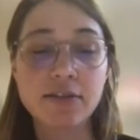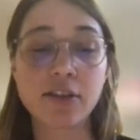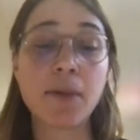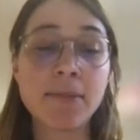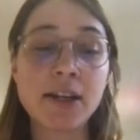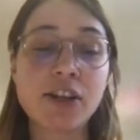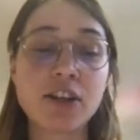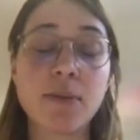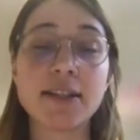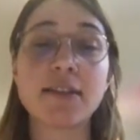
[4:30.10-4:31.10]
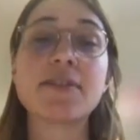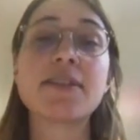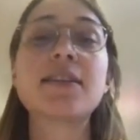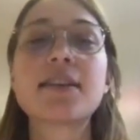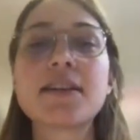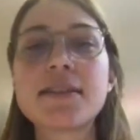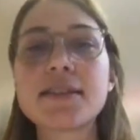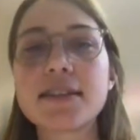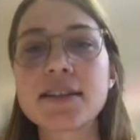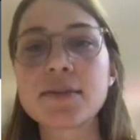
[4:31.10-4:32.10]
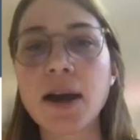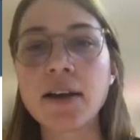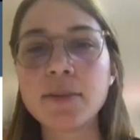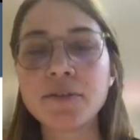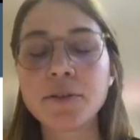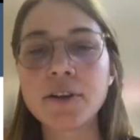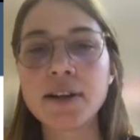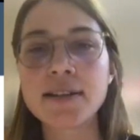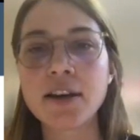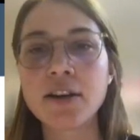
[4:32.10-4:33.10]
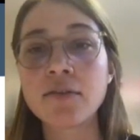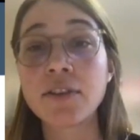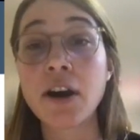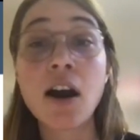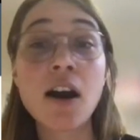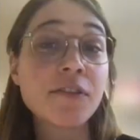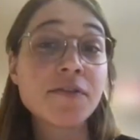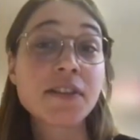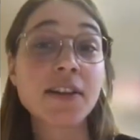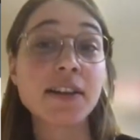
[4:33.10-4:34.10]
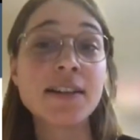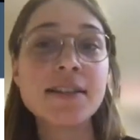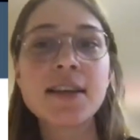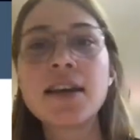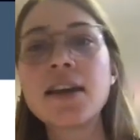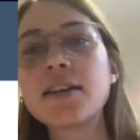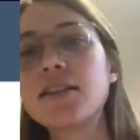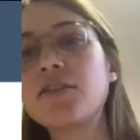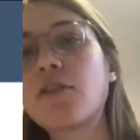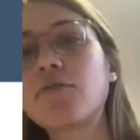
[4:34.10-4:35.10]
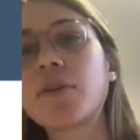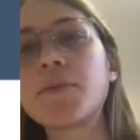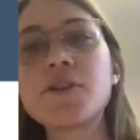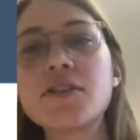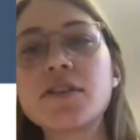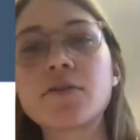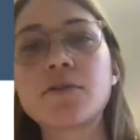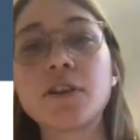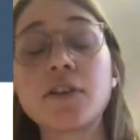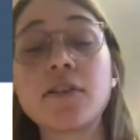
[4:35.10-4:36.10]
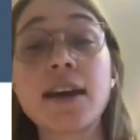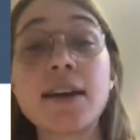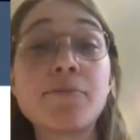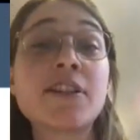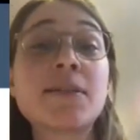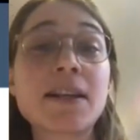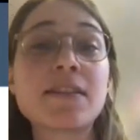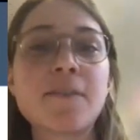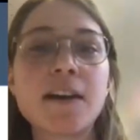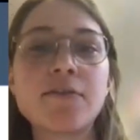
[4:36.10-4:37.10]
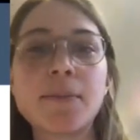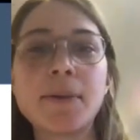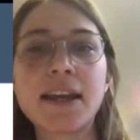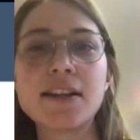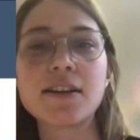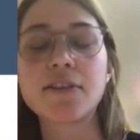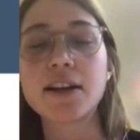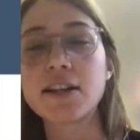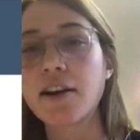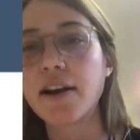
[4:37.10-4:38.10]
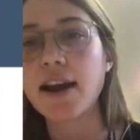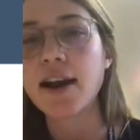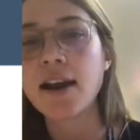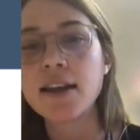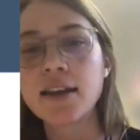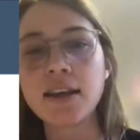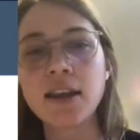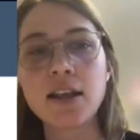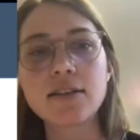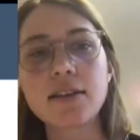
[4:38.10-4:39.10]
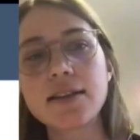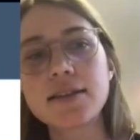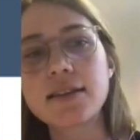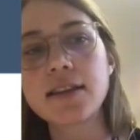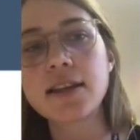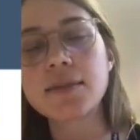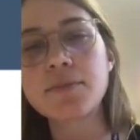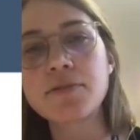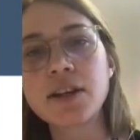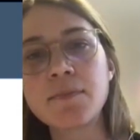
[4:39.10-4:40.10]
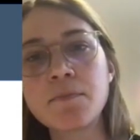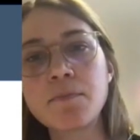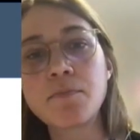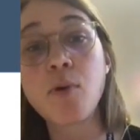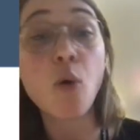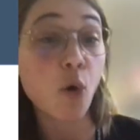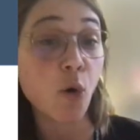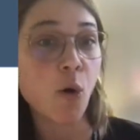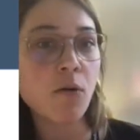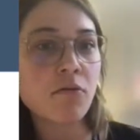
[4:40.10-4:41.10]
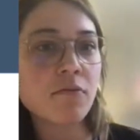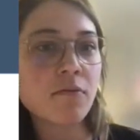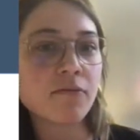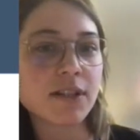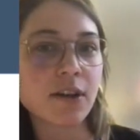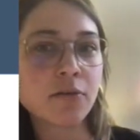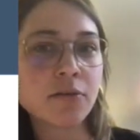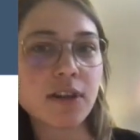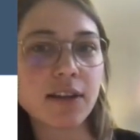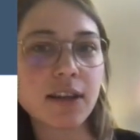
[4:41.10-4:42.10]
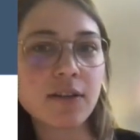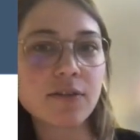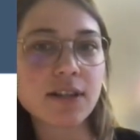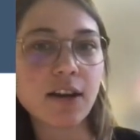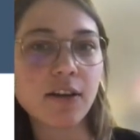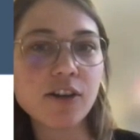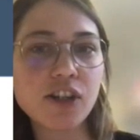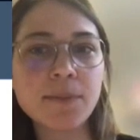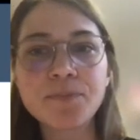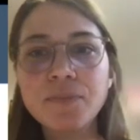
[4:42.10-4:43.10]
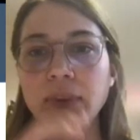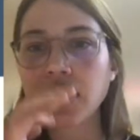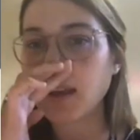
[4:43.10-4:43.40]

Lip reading: sort of publish, and you might have seen this as well before, is that over half of studies did not reproduce according to their pre-specified replication criteria. So that's a pretty poor result, I think, for psychology.